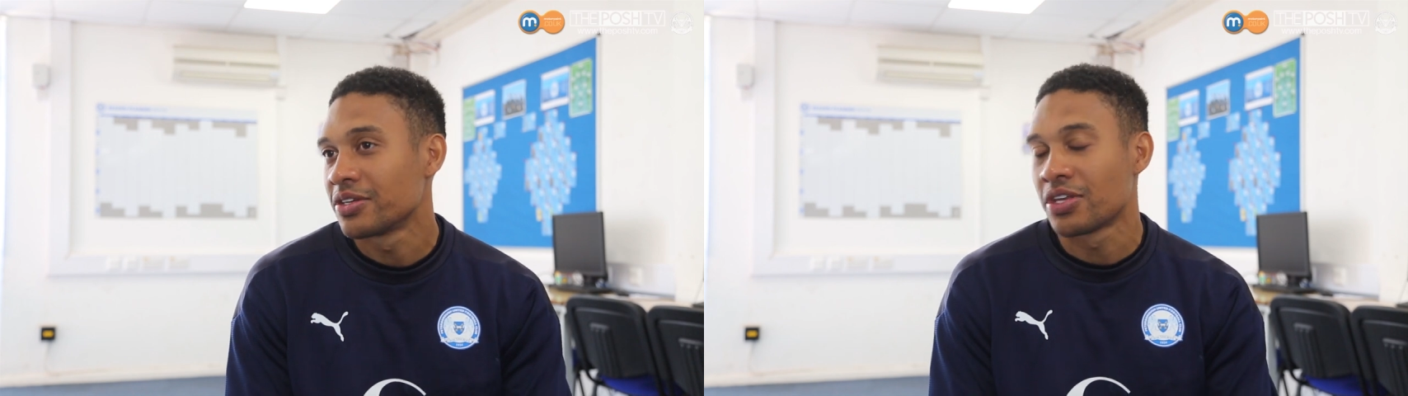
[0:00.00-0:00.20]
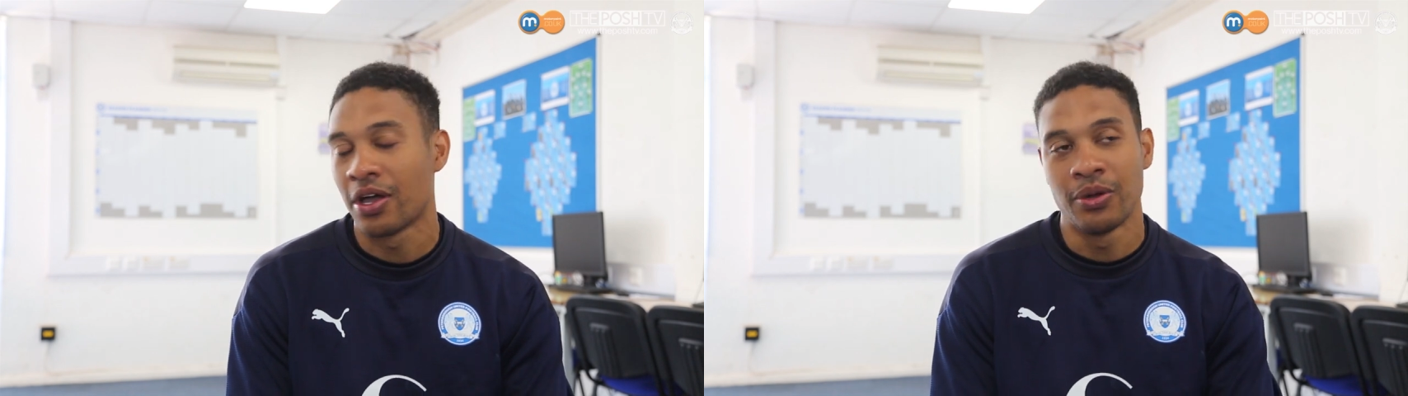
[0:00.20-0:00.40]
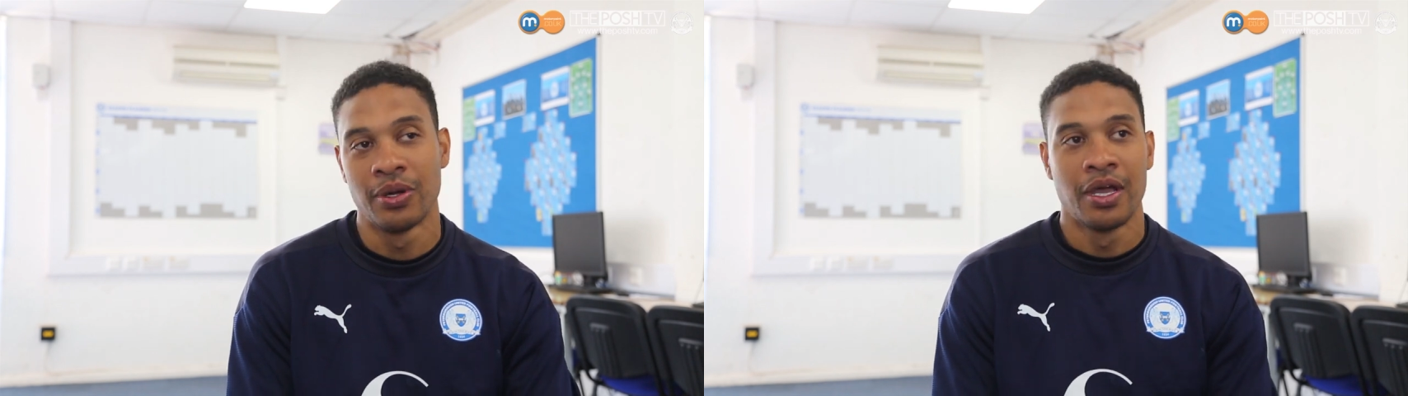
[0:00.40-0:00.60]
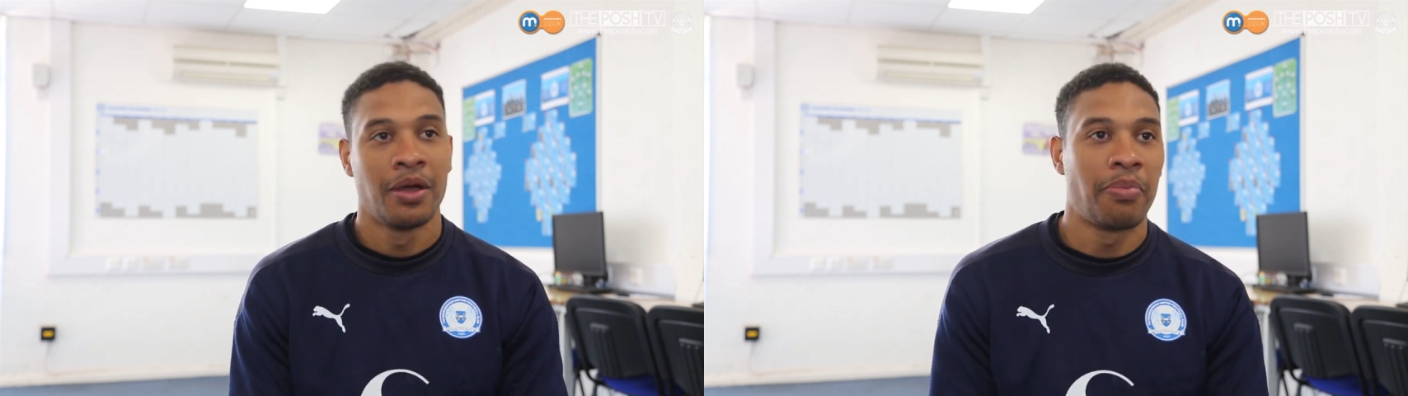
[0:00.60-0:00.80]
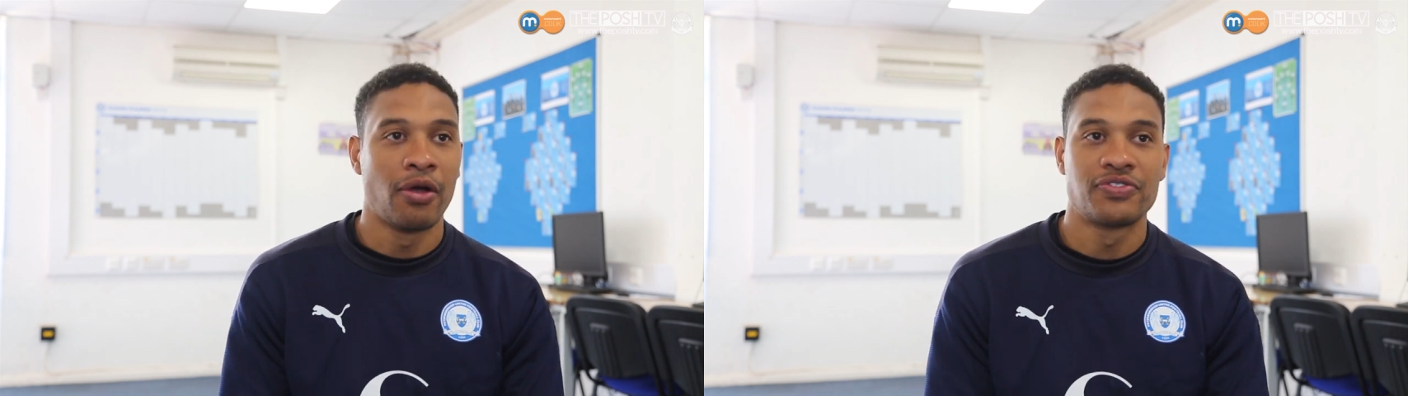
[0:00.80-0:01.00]
So
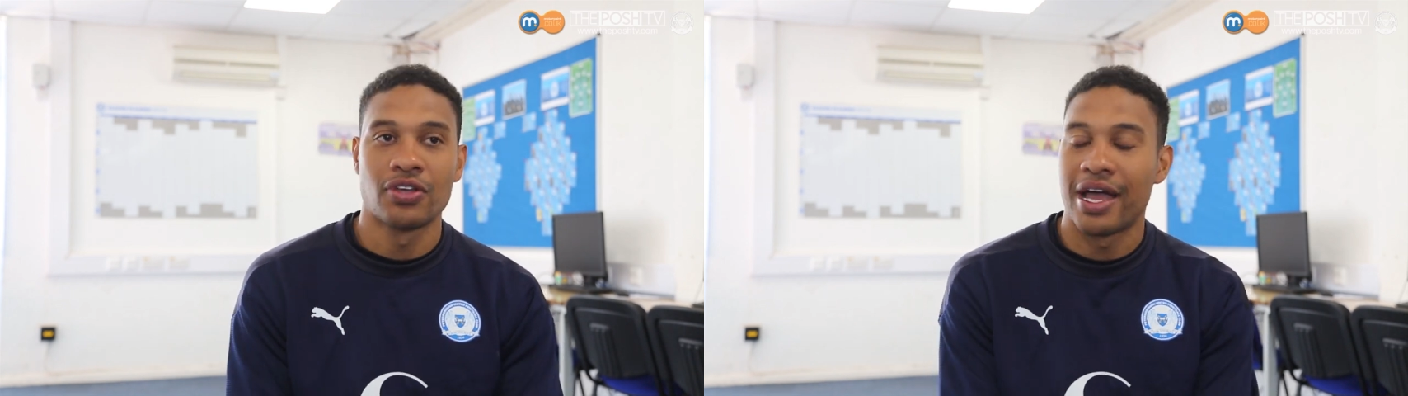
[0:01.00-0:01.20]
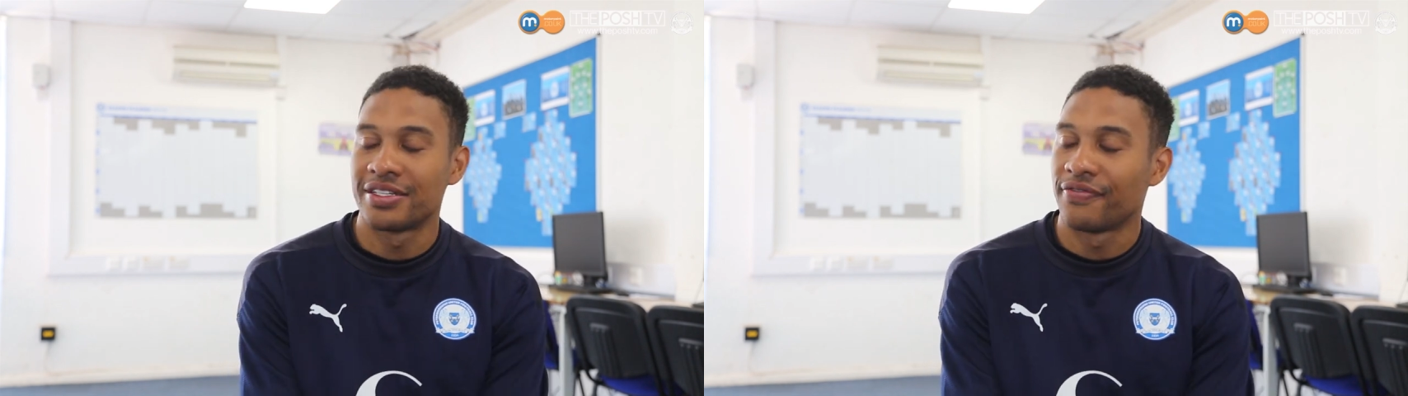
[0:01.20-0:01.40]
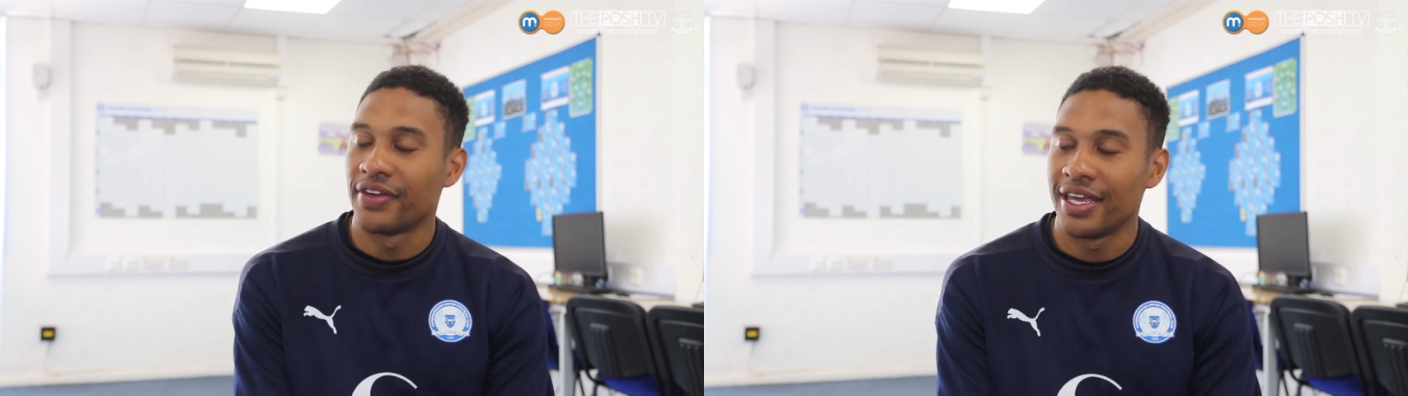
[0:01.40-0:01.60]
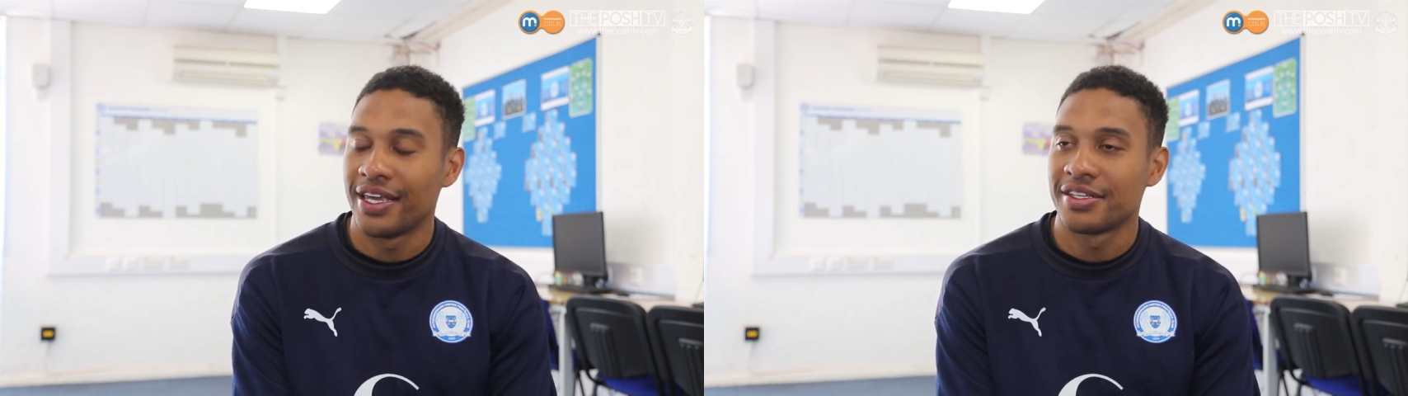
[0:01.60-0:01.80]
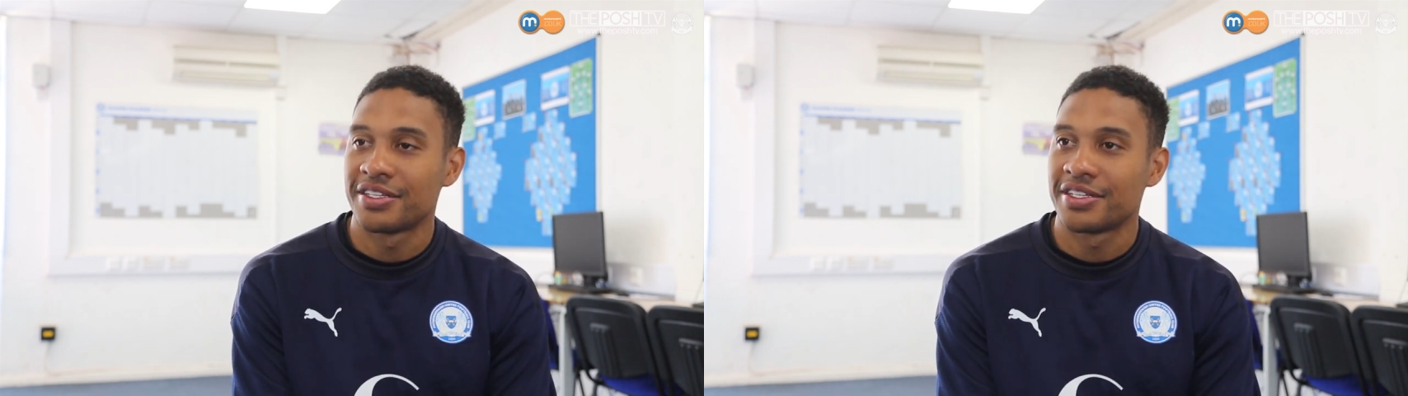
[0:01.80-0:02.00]
both sides of it,
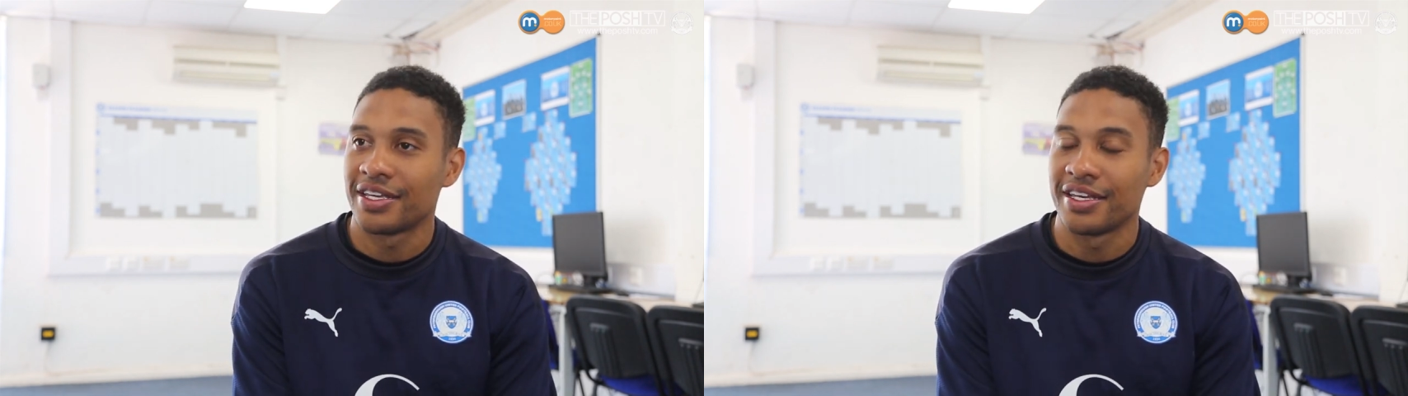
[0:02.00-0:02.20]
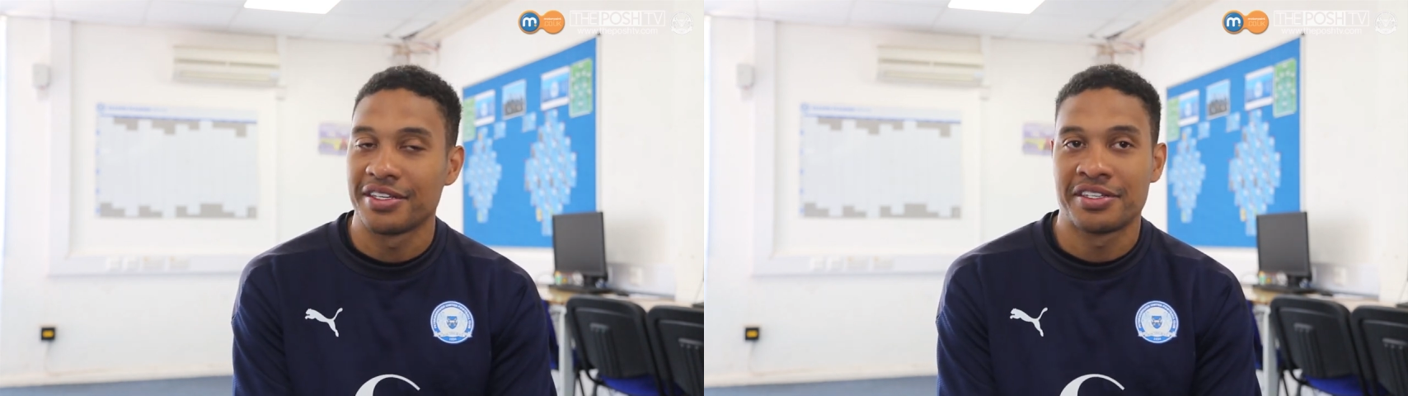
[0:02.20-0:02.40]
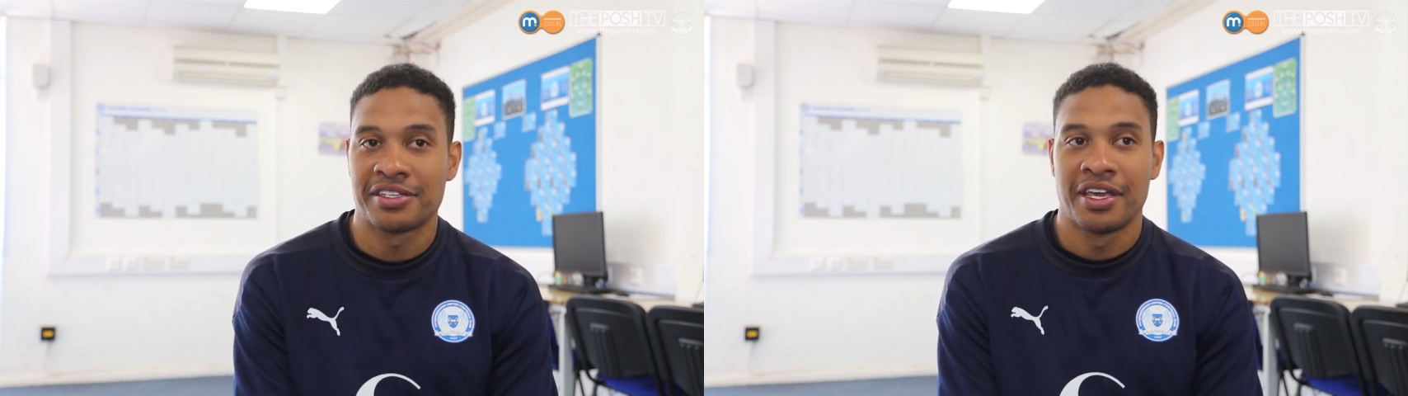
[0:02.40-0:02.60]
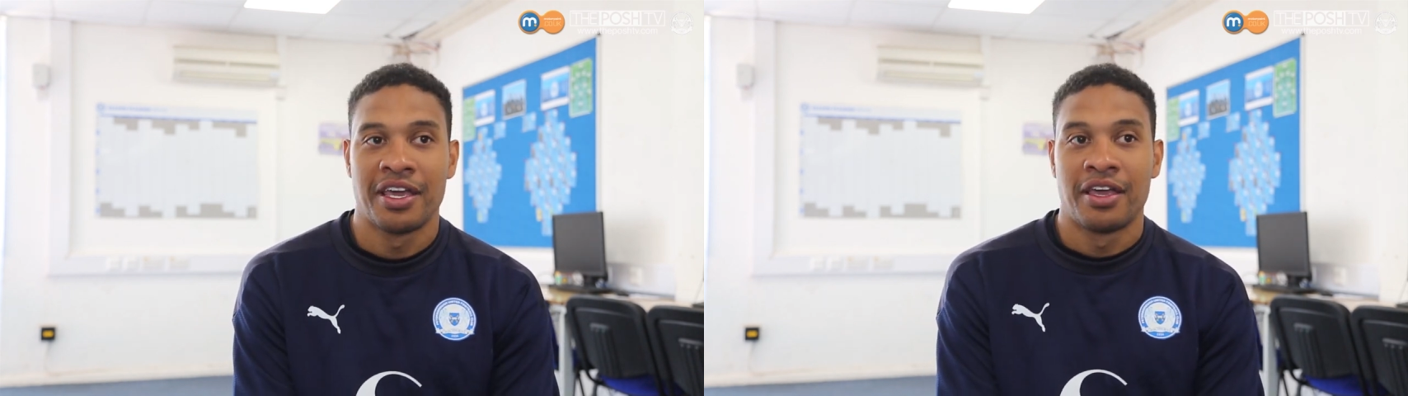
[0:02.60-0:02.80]
it's it's